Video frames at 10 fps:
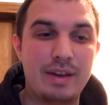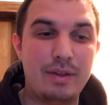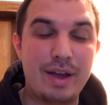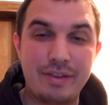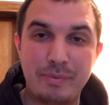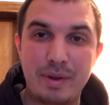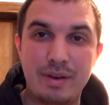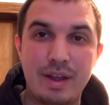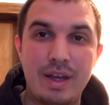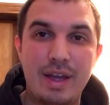And you guys have
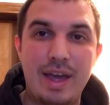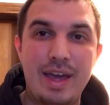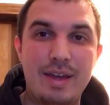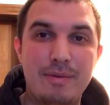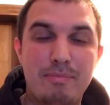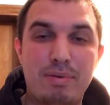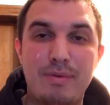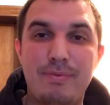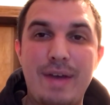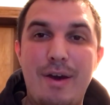been a
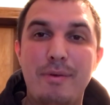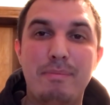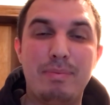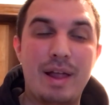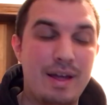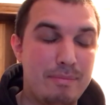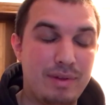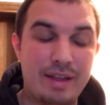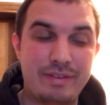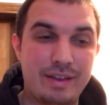profound
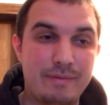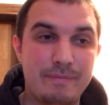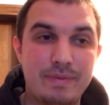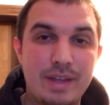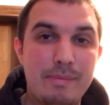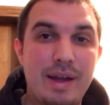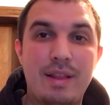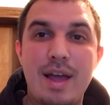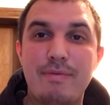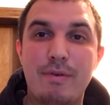blessing in my
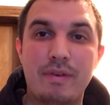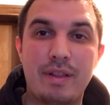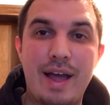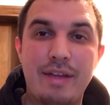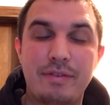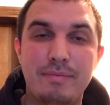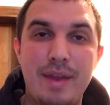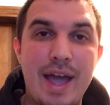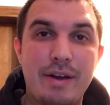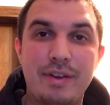life over the last
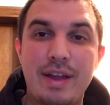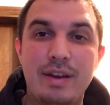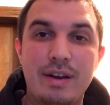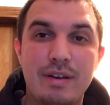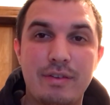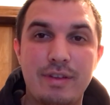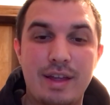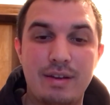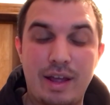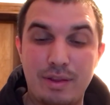9 or 10 years,
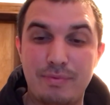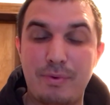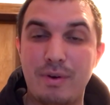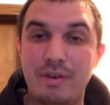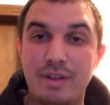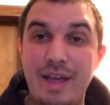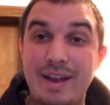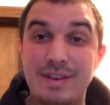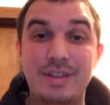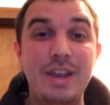and I look forward to
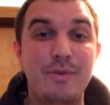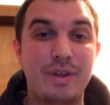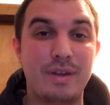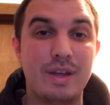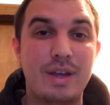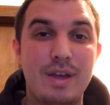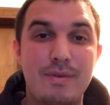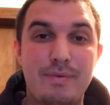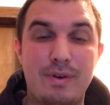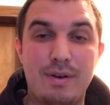that continuing
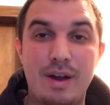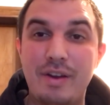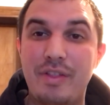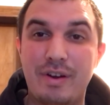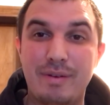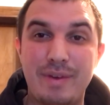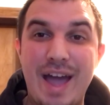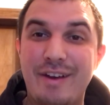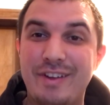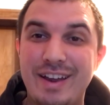for another
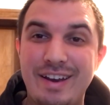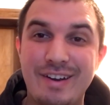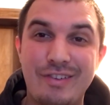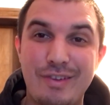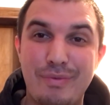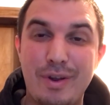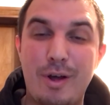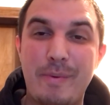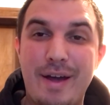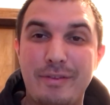9 or 10 years, if at
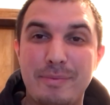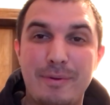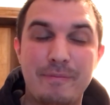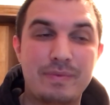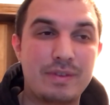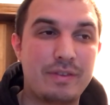all possible.